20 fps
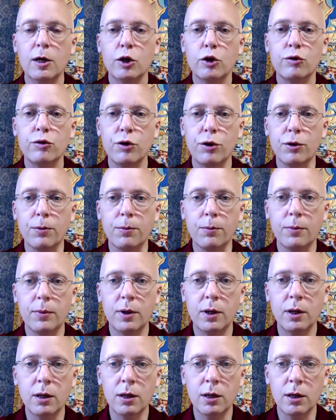So
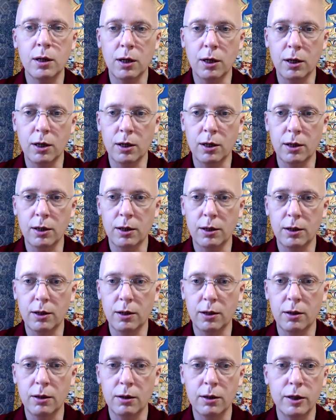
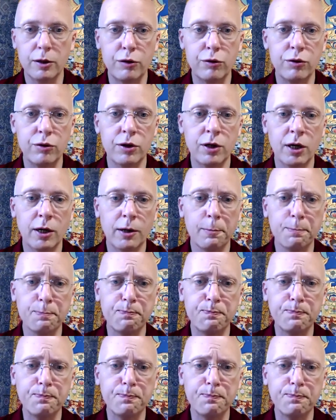uh, let's now